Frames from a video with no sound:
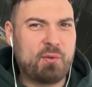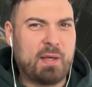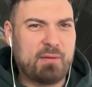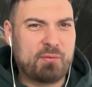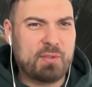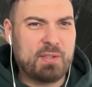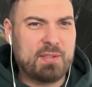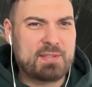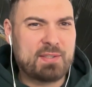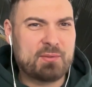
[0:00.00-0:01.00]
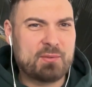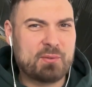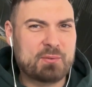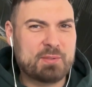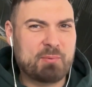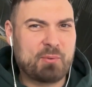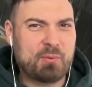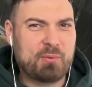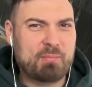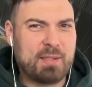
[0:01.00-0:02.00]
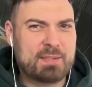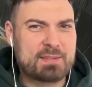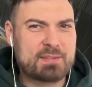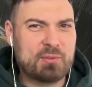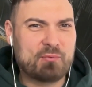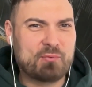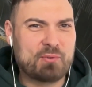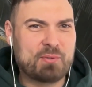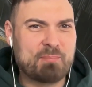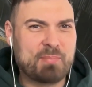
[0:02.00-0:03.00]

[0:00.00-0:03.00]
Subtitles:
though every single loyalty program asks you for